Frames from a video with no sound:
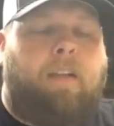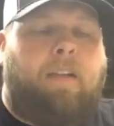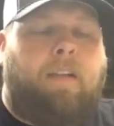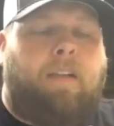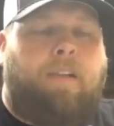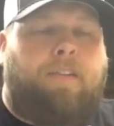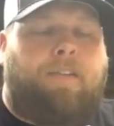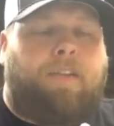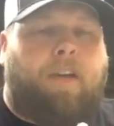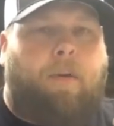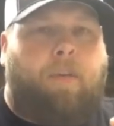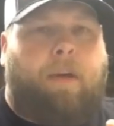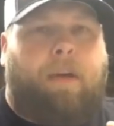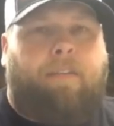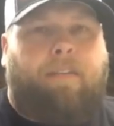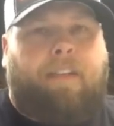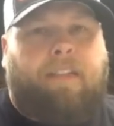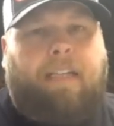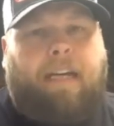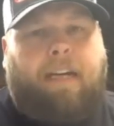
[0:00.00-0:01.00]
So
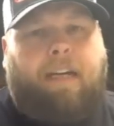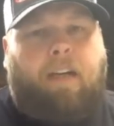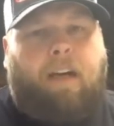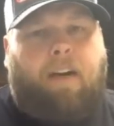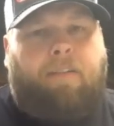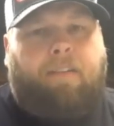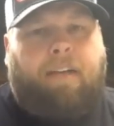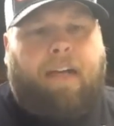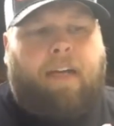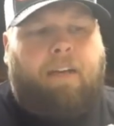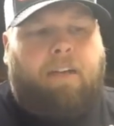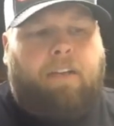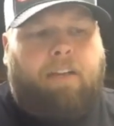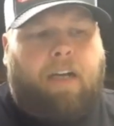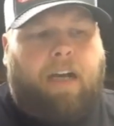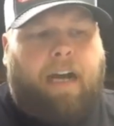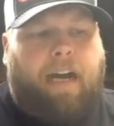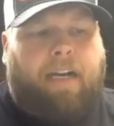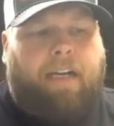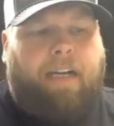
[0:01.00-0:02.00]
whenever you take off down the
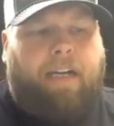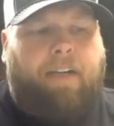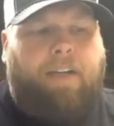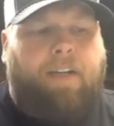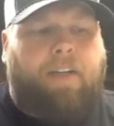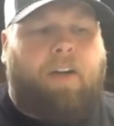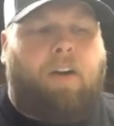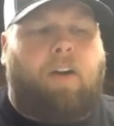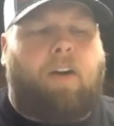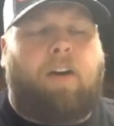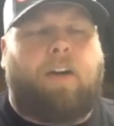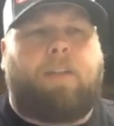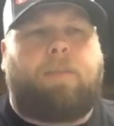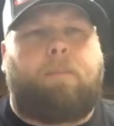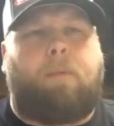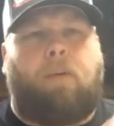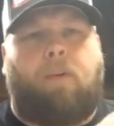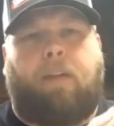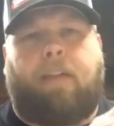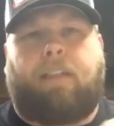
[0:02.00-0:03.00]
track and your car is
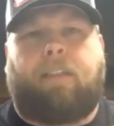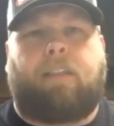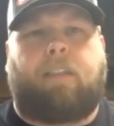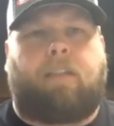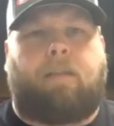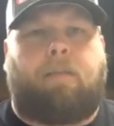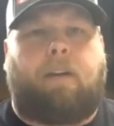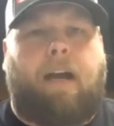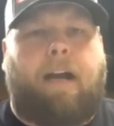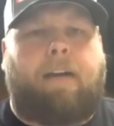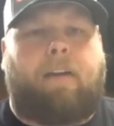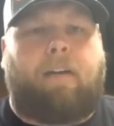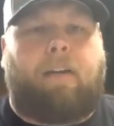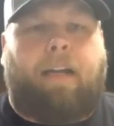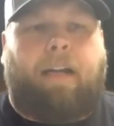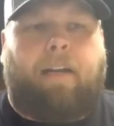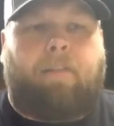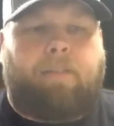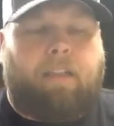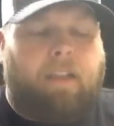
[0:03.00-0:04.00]
pulling to the right or
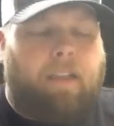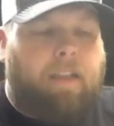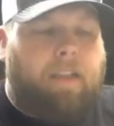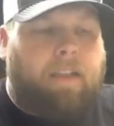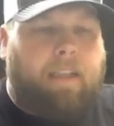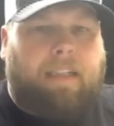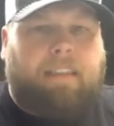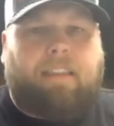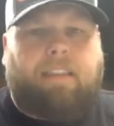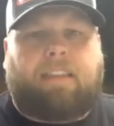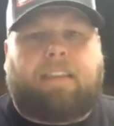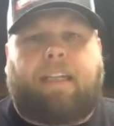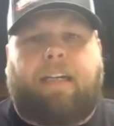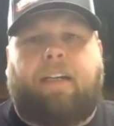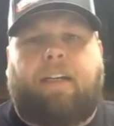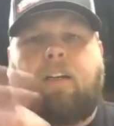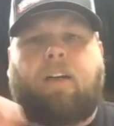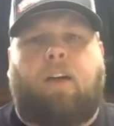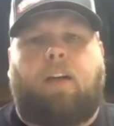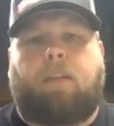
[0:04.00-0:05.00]
left, let's just say
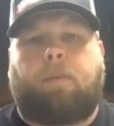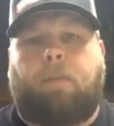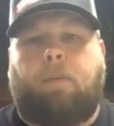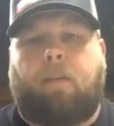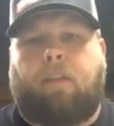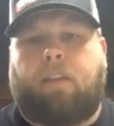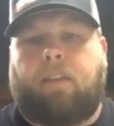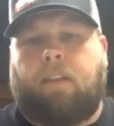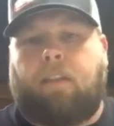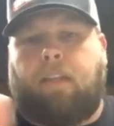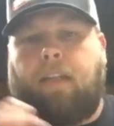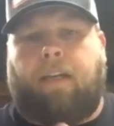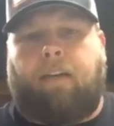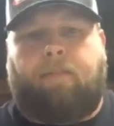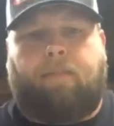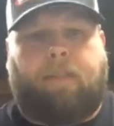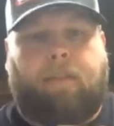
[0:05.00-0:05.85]
your car is pulling to the left.